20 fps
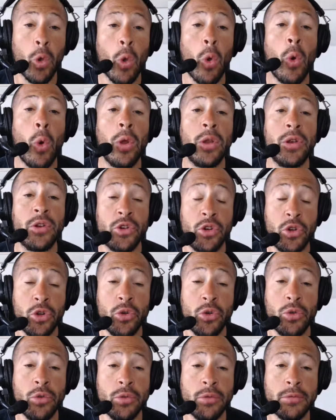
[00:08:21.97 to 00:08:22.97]
And
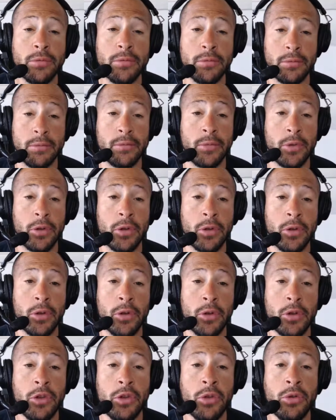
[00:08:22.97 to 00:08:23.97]
two,
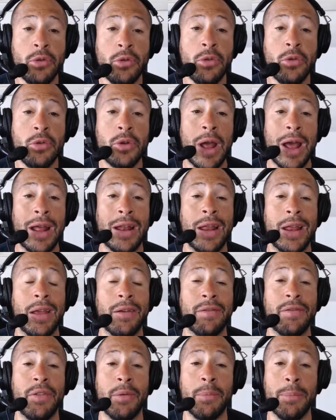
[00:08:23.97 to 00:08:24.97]
you do not
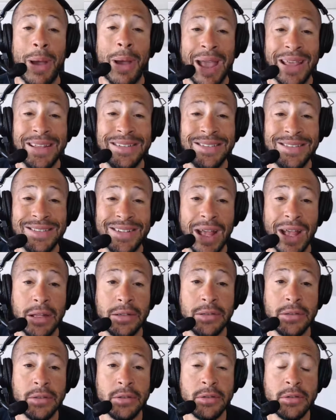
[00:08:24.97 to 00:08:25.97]
have the
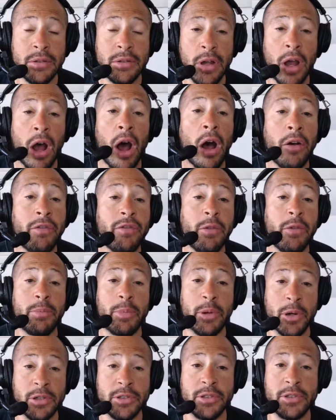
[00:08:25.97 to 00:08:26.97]
mindset of a
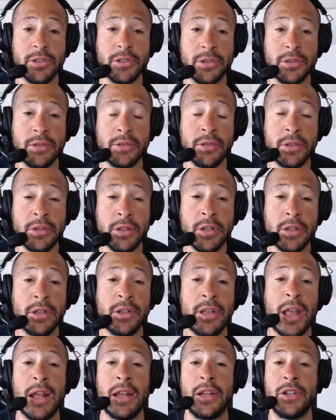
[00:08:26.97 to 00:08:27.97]
person
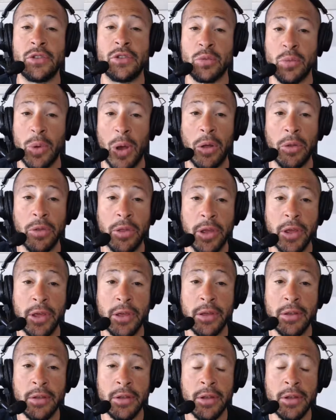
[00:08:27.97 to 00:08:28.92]
that is wealthy